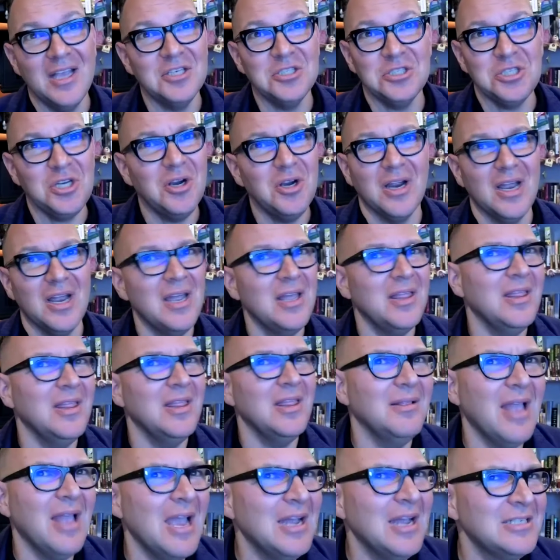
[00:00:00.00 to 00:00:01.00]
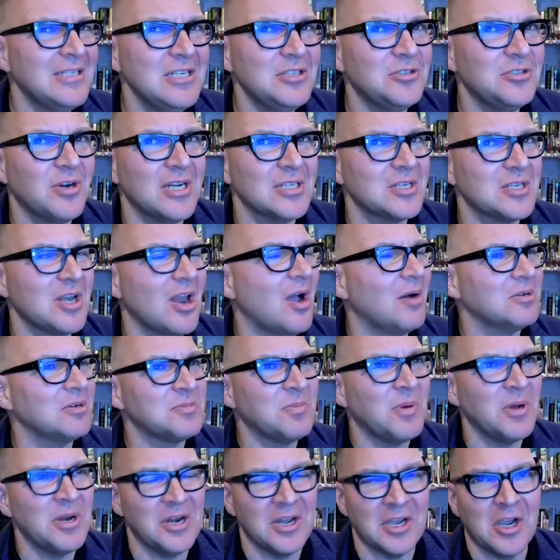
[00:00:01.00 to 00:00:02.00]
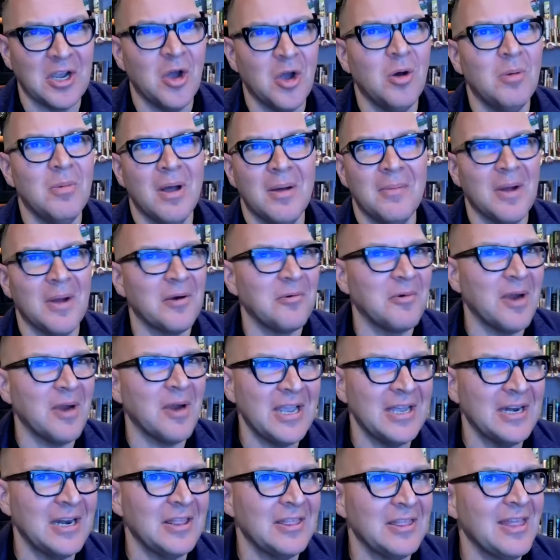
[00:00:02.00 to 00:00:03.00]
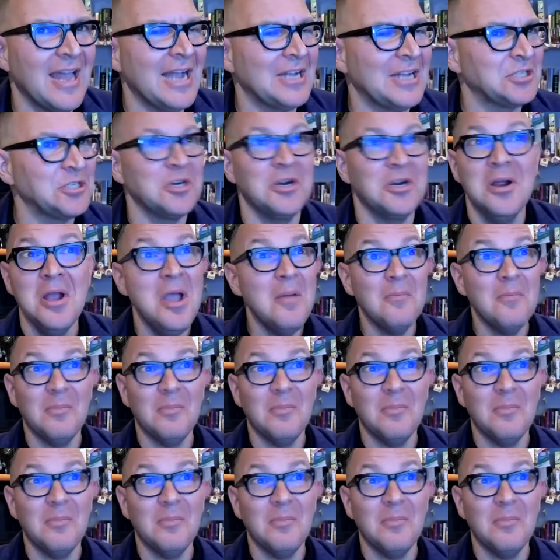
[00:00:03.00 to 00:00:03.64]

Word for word: Sure, it, antitrust law was put in a coma by Reagan and Thatcher,